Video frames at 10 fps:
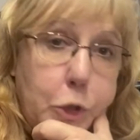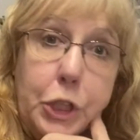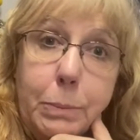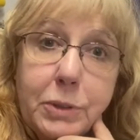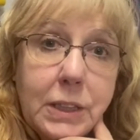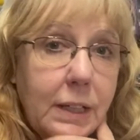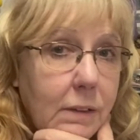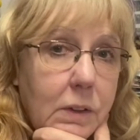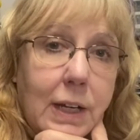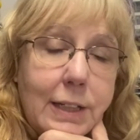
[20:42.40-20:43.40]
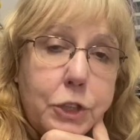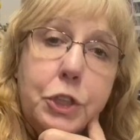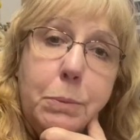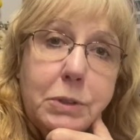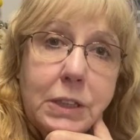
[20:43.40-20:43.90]
sheepskin, a lot of
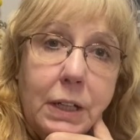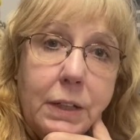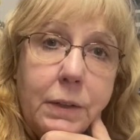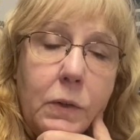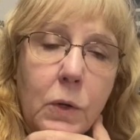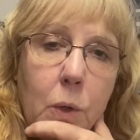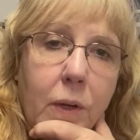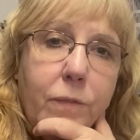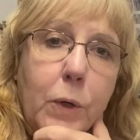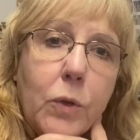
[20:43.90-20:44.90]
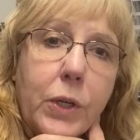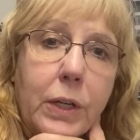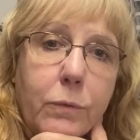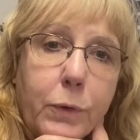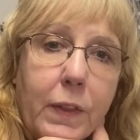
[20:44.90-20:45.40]
sheepskin if you're
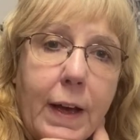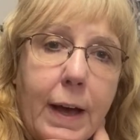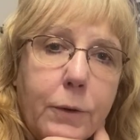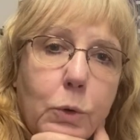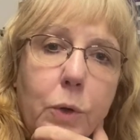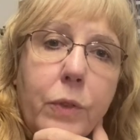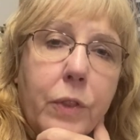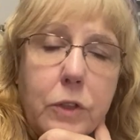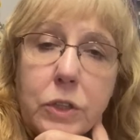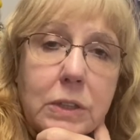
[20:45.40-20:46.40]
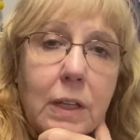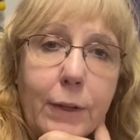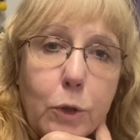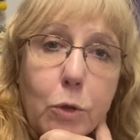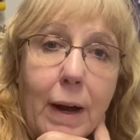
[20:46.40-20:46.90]
looking for that, or just
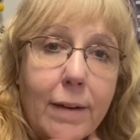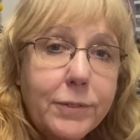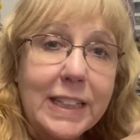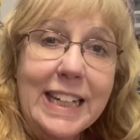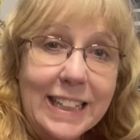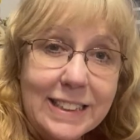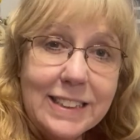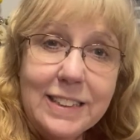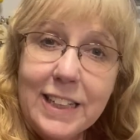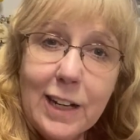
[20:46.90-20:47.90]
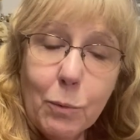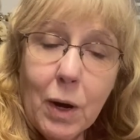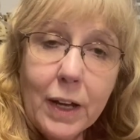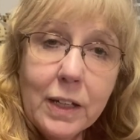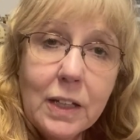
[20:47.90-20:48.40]
leather craft kits,
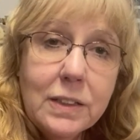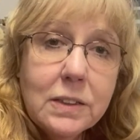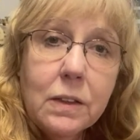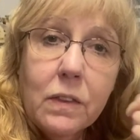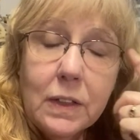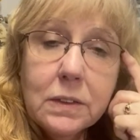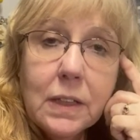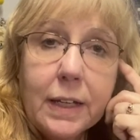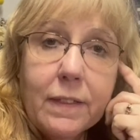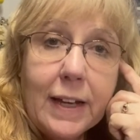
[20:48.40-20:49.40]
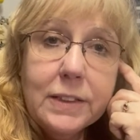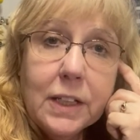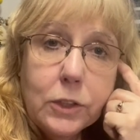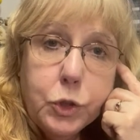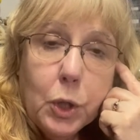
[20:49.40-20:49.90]
DIY kits and things like that
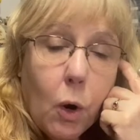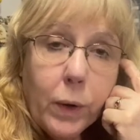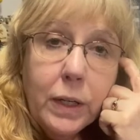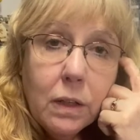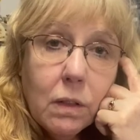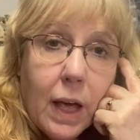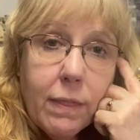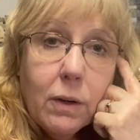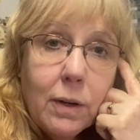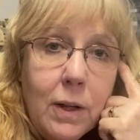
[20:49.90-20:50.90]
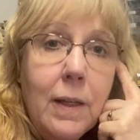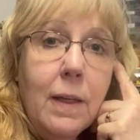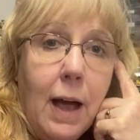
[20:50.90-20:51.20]
to get you going in leather.